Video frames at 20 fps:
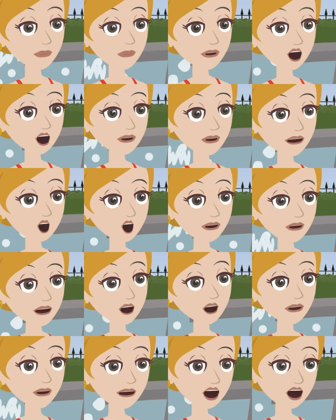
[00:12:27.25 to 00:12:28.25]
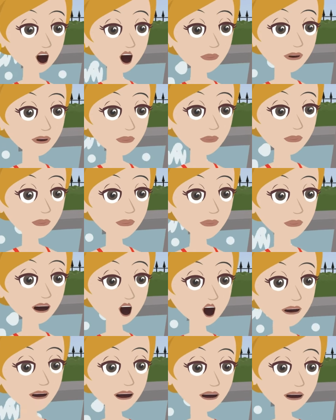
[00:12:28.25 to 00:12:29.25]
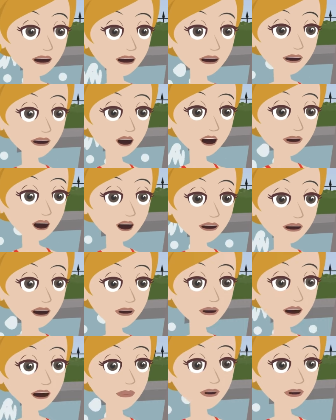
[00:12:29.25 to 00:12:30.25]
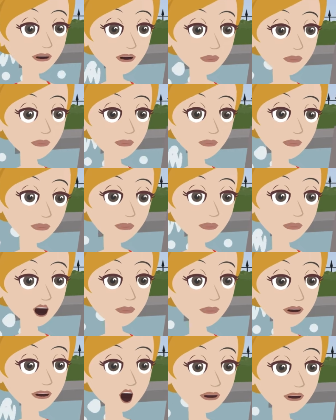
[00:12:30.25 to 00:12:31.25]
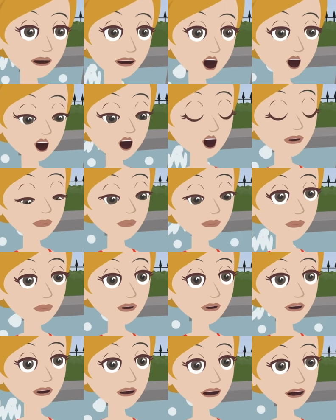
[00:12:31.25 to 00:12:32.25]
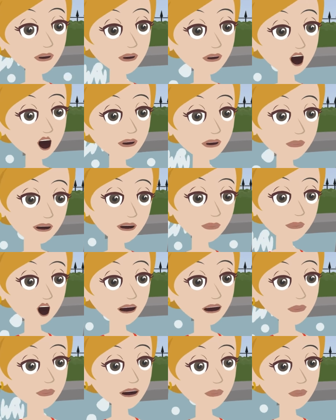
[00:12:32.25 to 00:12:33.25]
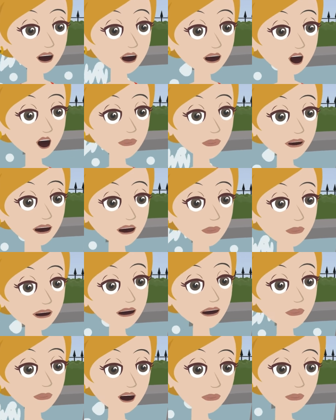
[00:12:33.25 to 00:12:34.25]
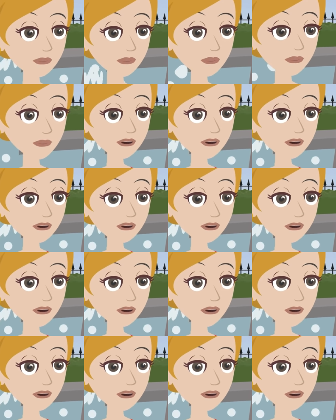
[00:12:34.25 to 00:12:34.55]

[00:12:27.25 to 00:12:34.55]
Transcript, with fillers: But you could react to what her inner being knows about her. You could react to the hopes and dreams that she has in her vortex.